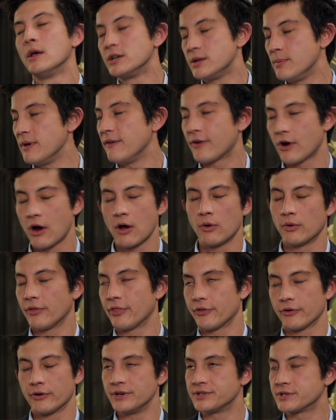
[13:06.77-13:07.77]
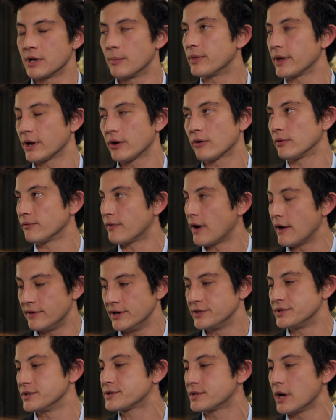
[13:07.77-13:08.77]
to be fair, I own a 30 something year old five
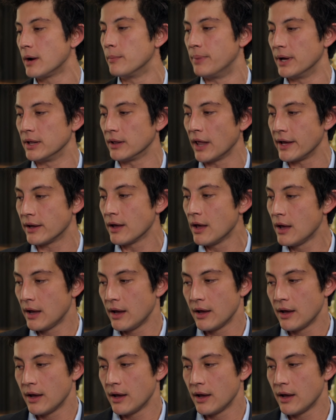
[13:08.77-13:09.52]
digit sub, but like